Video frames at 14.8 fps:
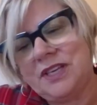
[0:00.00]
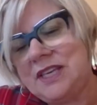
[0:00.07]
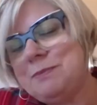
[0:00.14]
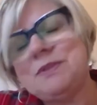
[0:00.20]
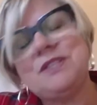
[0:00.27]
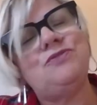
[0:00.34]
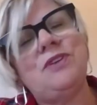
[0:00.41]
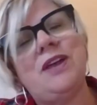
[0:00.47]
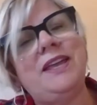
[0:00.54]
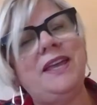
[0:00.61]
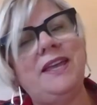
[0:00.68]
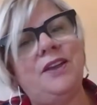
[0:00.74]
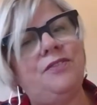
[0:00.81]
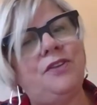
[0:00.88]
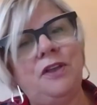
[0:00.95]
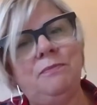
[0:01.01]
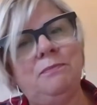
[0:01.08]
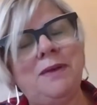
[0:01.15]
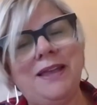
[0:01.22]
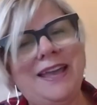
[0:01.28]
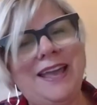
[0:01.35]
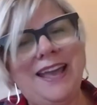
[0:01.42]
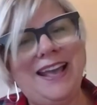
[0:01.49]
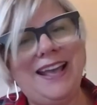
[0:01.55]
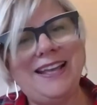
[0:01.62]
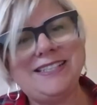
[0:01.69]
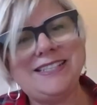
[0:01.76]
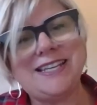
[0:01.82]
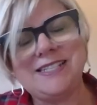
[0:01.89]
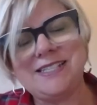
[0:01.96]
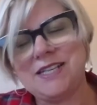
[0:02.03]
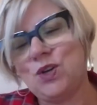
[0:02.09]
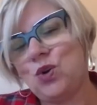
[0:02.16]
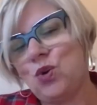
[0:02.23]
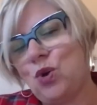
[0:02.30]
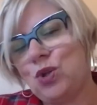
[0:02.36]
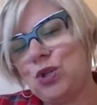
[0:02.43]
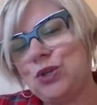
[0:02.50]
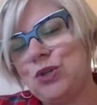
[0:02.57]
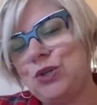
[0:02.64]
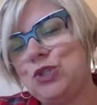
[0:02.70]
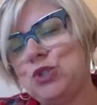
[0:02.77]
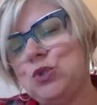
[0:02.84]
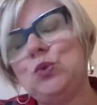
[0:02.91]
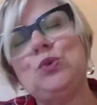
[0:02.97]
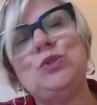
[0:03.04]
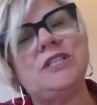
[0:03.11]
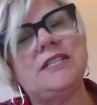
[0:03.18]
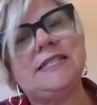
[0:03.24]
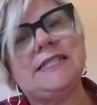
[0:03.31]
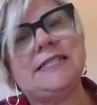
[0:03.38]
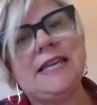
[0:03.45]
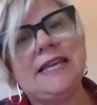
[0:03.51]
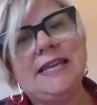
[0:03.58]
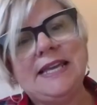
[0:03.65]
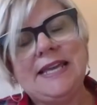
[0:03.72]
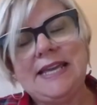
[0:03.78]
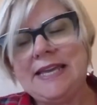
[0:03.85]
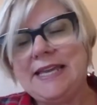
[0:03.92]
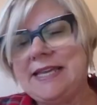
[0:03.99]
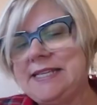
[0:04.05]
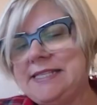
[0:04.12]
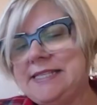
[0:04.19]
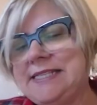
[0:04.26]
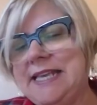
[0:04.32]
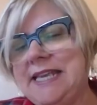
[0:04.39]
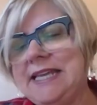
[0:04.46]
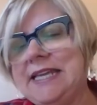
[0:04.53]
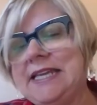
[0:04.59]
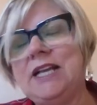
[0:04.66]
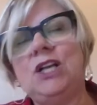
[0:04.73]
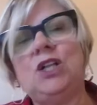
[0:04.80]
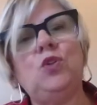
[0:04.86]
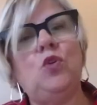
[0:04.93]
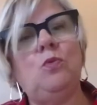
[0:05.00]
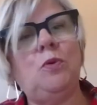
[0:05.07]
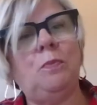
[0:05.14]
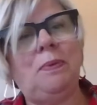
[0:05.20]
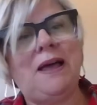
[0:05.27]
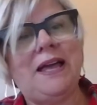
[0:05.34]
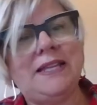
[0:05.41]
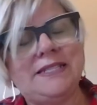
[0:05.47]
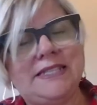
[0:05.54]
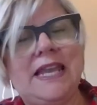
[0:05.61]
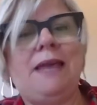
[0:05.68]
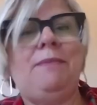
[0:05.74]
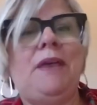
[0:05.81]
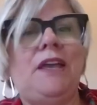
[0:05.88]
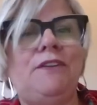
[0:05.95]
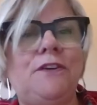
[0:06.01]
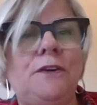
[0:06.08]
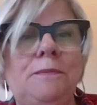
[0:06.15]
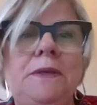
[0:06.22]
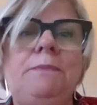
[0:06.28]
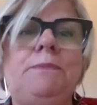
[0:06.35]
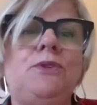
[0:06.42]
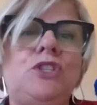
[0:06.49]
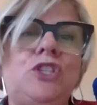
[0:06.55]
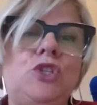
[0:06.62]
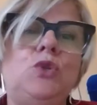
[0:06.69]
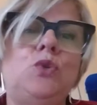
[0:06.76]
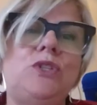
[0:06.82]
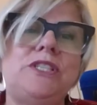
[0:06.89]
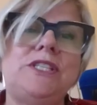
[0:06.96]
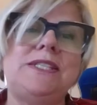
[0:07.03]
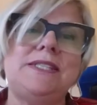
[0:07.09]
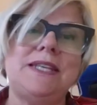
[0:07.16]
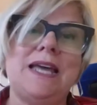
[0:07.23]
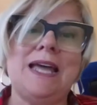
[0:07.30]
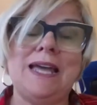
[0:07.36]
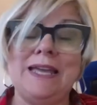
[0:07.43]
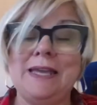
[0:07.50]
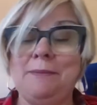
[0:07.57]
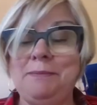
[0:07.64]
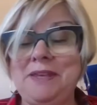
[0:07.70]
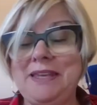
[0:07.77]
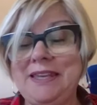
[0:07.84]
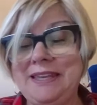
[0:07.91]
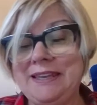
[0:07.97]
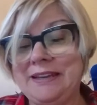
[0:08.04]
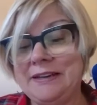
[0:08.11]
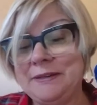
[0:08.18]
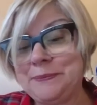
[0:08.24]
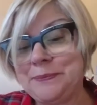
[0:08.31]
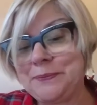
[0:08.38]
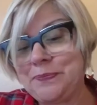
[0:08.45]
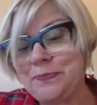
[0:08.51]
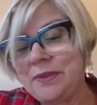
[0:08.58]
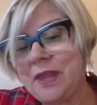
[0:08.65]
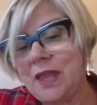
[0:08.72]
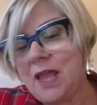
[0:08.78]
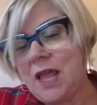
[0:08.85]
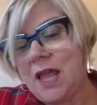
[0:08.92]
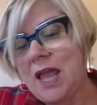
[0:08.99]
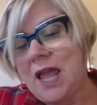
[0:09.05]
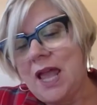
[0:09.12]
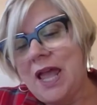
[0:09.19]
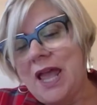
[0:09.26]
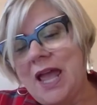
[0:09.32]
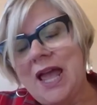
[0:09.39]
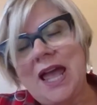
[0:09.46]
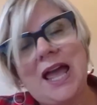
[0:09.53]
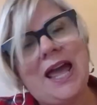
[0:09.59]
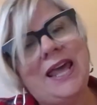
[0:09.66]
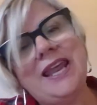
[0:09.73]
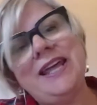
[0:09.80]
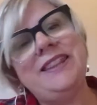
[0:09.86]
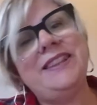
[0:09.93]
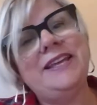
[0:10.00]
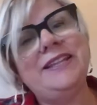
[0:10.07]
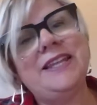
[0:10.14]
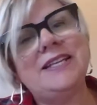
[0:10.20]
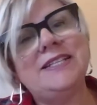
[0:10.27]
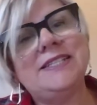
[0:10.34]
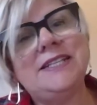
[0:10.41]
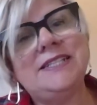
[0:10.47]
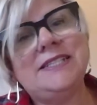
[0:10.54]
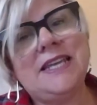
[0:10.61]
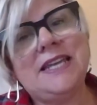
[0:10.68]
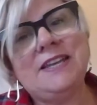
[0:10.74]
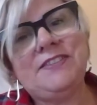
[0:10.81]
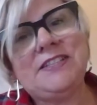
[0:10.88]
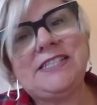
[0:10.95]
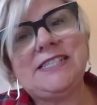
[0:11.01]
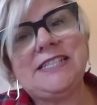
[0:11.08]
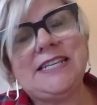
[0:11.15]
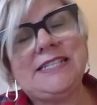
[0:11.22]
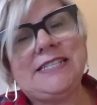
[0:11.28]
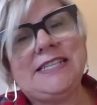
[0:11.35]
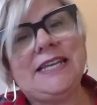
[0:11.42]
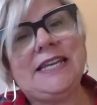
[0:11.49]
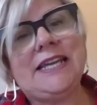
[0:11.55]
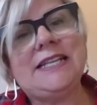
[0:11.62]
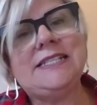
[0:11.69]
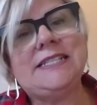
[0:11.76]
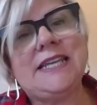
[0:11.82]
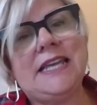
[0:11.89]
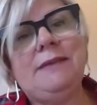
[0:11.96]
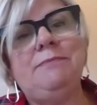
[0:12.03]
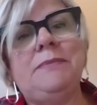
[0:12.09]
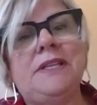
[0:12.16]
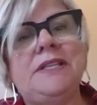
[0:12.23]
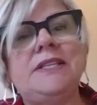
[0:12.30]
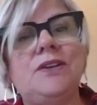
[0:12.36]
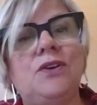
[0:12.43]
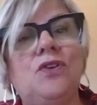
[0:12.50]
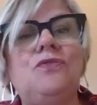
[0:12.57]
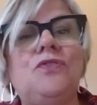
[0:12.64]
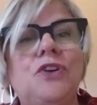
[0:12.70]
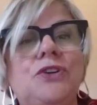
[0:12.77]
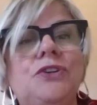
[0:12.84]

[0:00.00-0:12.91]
keeps ringing around my head is a caller who told us, it has taken a global pandemic for people to notice that I am here. And I think that's a devastating indictment of